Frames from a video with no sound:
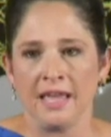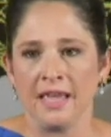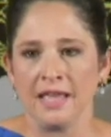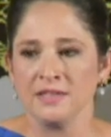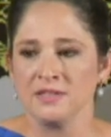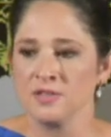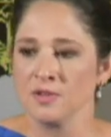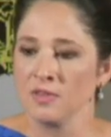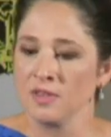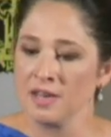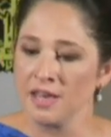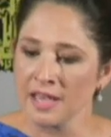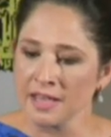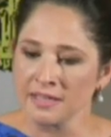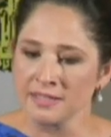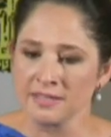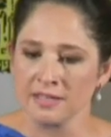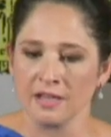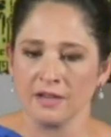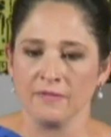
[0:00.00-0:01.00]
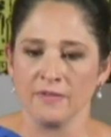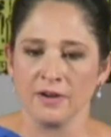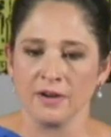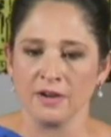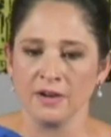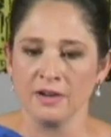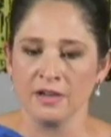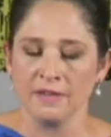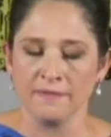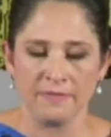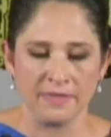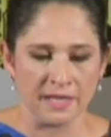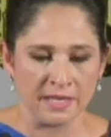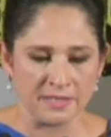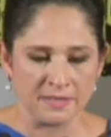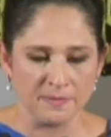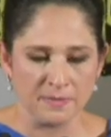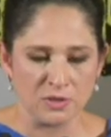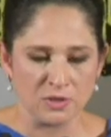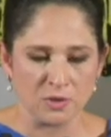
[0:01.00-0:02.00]
And so the next governor, if
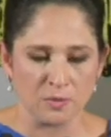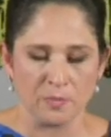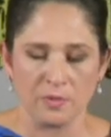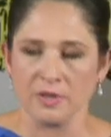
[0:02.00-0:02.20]
that's Mr.